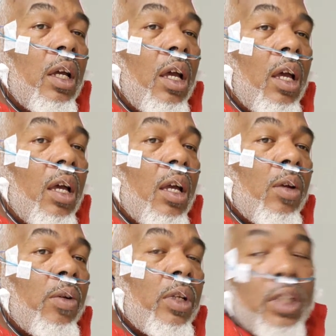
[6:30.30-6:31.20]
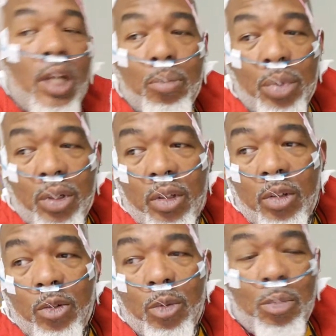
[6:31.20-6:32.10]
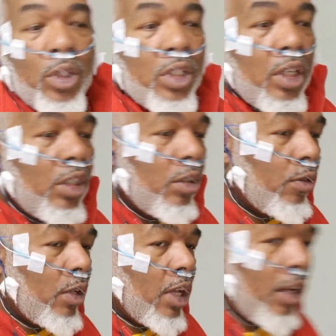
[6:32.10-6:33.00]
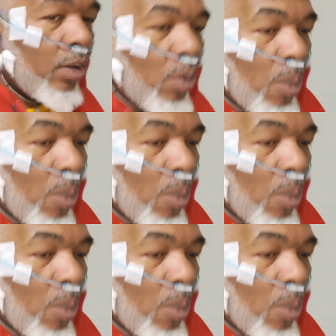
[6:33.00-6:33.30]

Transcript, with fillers: uh, Chris. Yep, we appreciate you for that.